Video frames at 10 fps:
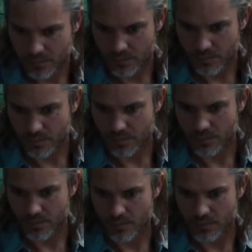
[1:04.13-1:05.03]
Henry
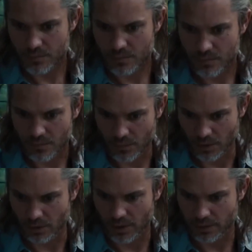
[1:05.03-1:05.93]
asks if
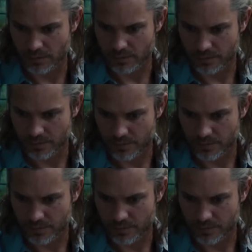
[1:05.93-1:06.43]
anyone else saw